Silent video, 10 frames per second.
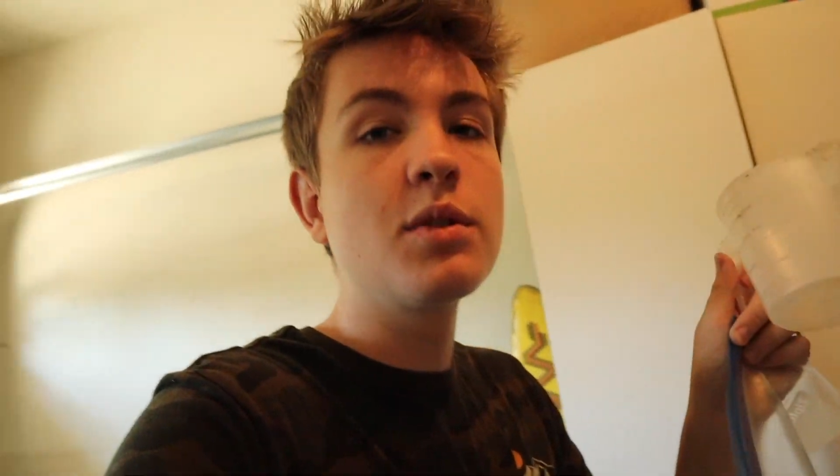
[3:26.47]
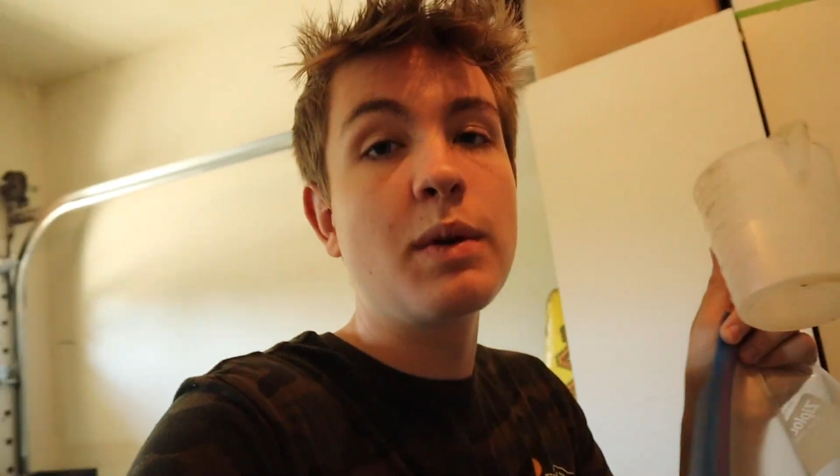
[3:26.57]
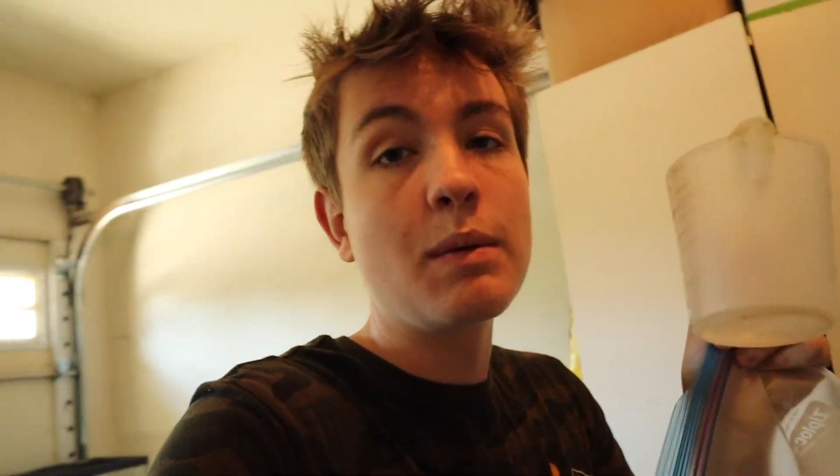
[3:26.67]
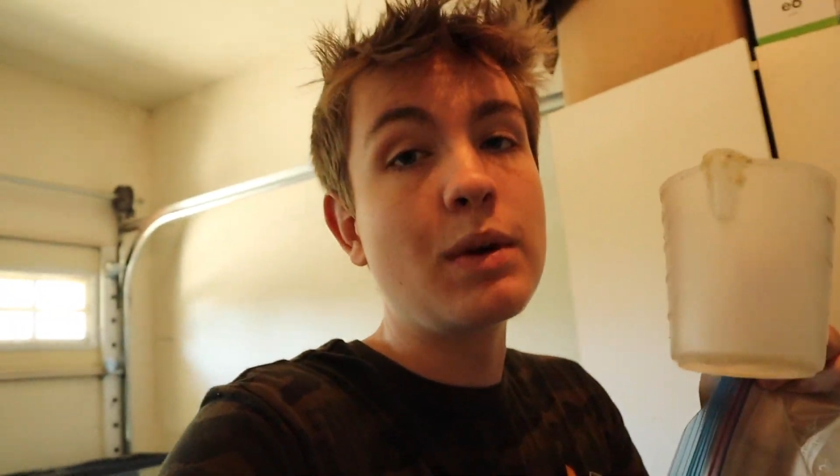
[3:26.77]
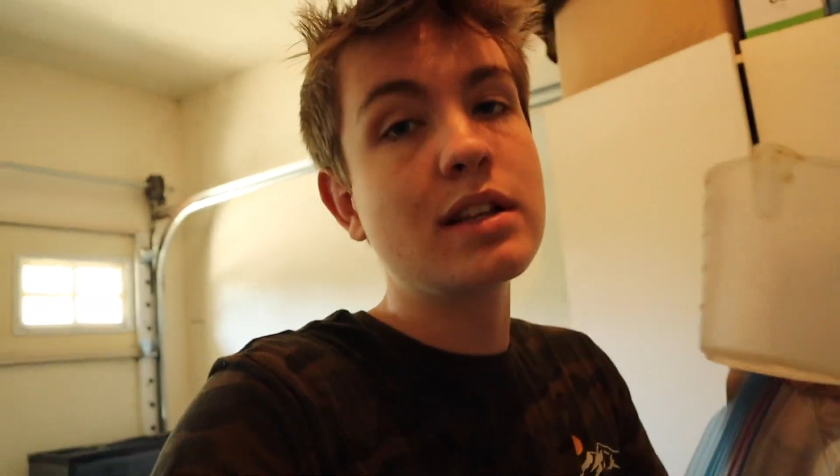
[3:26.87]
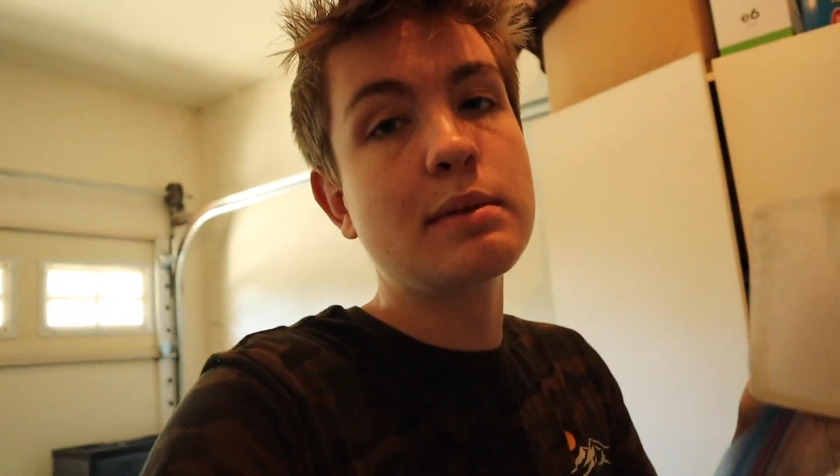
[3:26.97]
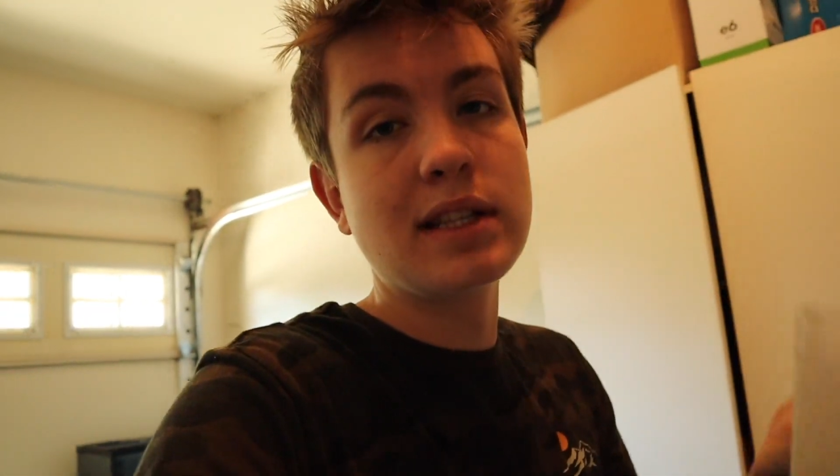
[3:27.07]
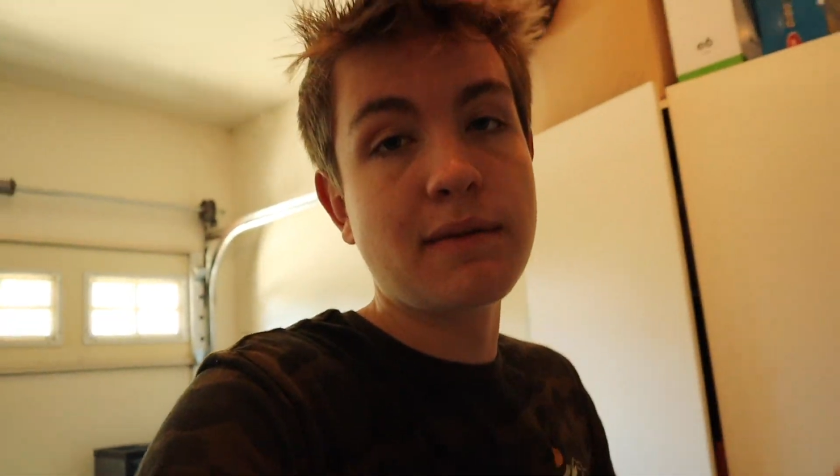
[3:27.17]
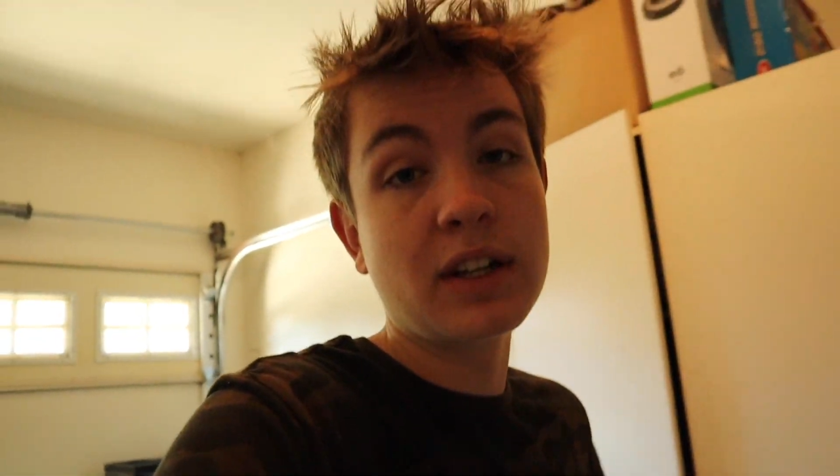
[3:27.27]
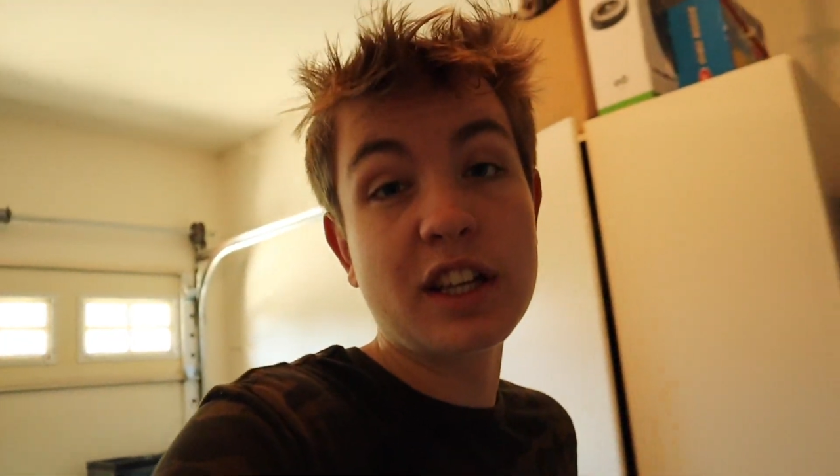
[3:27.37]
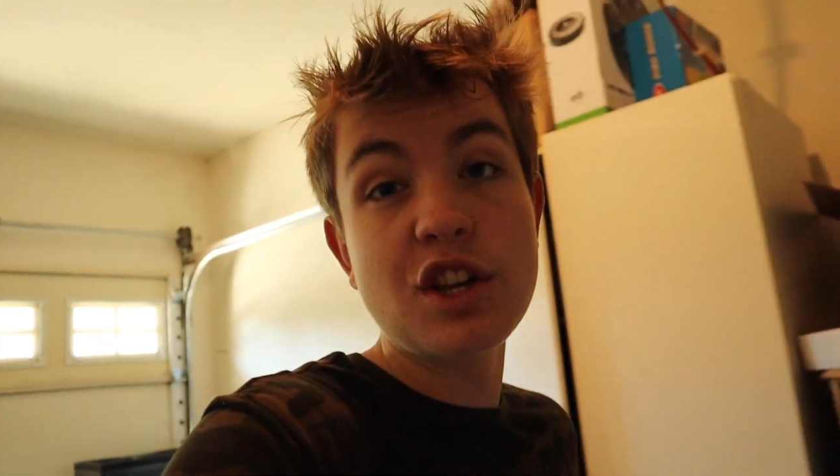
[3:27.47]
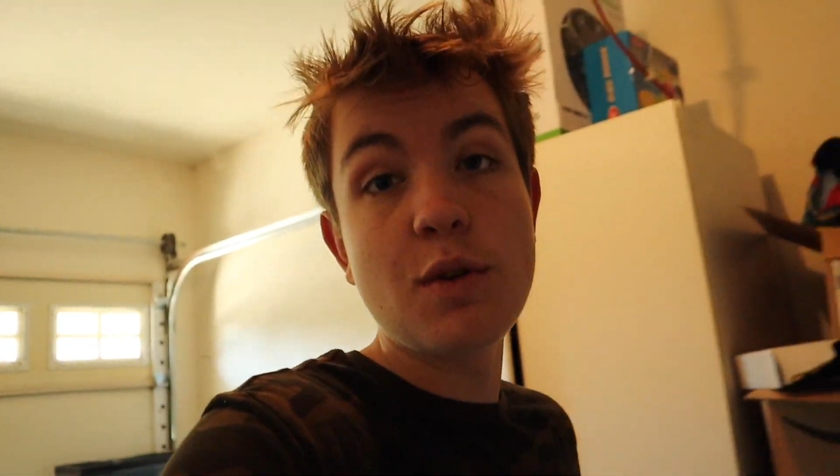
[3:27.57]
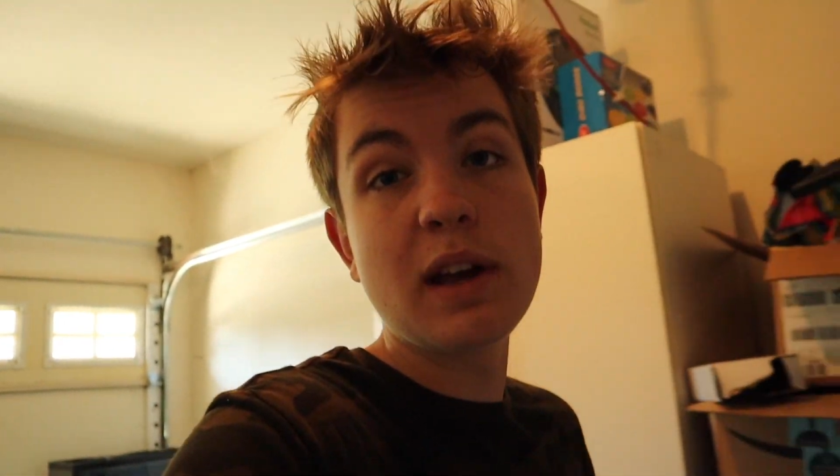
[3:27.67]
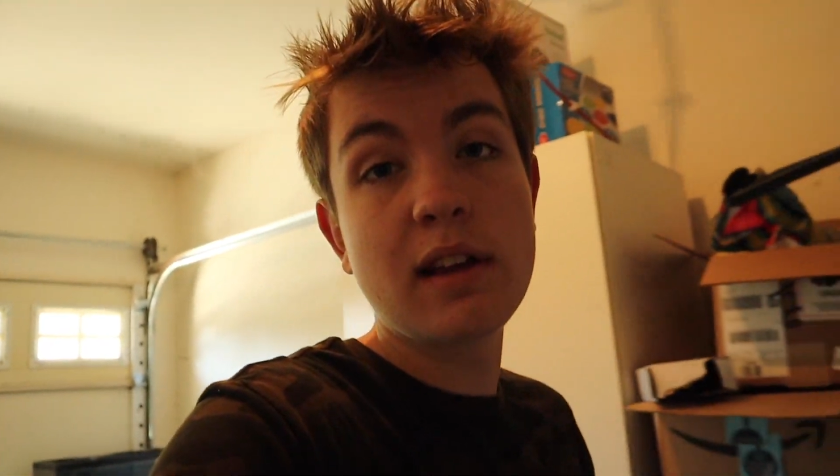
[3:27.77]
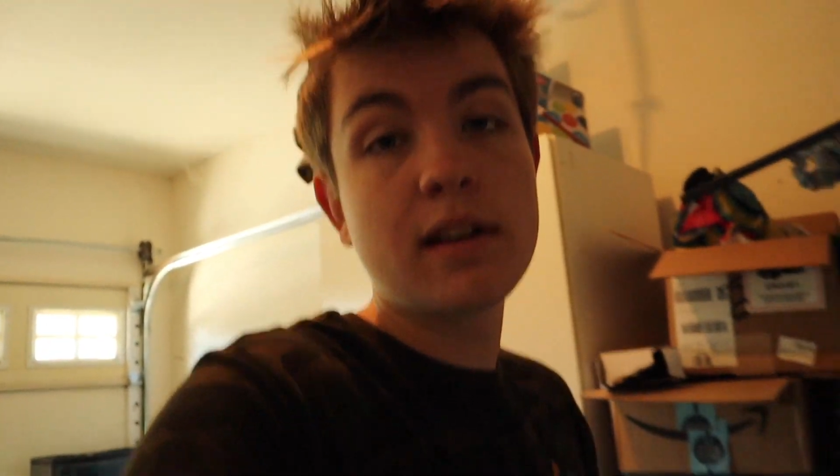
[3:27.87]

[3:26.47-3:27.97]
the way we specifically do it.